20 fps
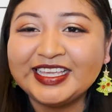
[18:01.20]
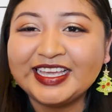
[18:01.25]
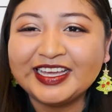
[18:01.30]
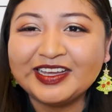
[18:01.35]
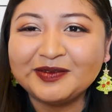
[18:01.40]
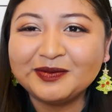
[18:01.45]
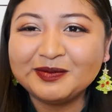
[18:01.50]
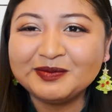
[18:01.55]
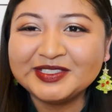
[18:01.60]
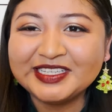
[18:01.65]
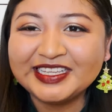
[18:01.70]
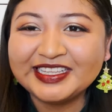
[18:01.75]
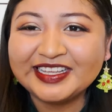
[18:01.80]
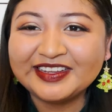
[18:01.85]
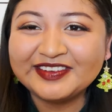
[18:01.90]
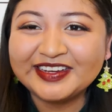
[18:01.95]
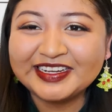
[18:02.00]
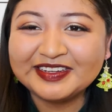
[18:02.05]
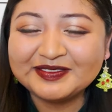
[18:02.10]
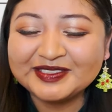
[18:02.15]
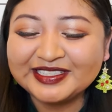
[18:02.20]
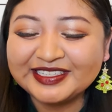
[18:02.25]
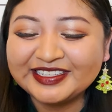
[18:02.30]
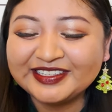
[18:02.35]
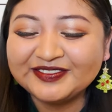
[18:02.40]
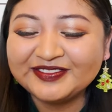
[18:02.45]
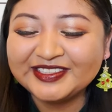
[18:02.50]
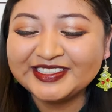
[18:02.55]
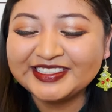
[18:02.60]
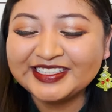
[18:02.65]
I hope I'm saying that right, I'm
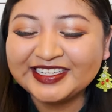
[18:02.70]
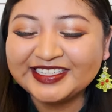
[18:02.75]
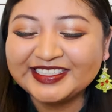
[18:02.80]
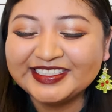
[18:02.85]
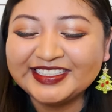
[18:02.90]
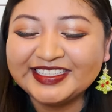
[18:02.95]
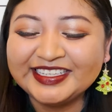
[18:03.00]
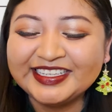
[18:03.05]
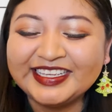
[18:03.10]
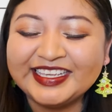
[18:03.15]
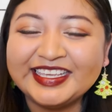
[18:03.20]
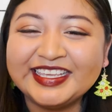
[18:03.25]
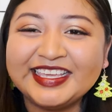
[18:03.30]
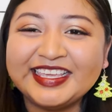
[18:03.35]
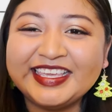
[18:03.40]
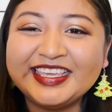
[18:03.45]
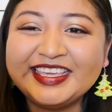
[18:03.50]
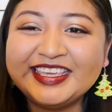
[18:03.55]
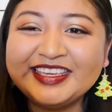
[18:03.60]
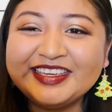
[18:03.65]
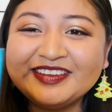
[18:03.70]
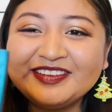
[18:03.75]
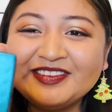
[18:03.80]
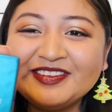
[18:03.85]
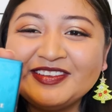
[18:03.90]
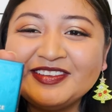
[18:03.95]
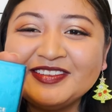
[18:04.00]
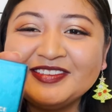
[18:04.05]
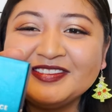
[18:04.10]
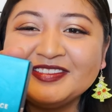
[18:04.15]
sorry, Versace
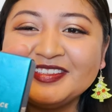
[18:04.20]
Eros.